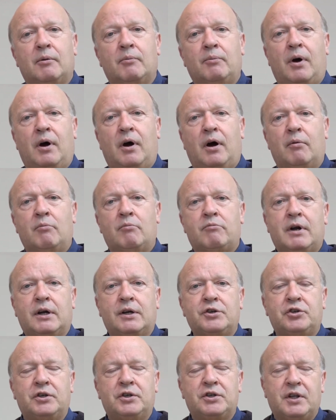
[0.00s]
palm
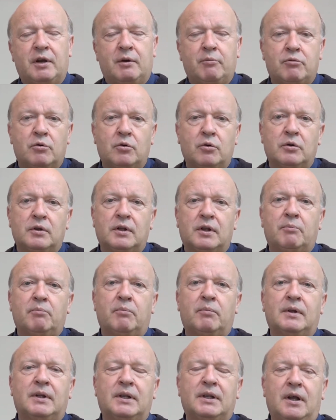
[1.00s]
branches, they brought
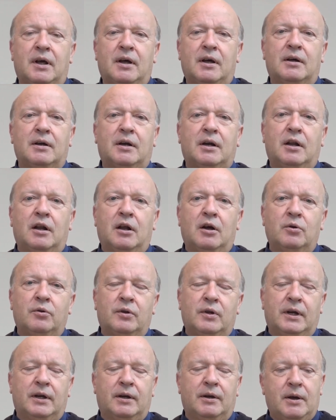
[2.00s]
their
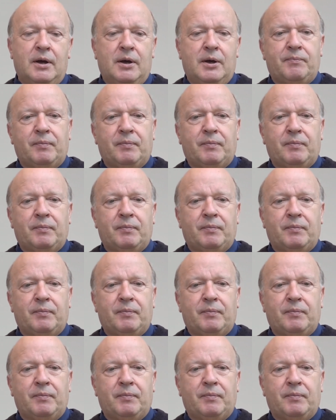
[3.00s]
clothing.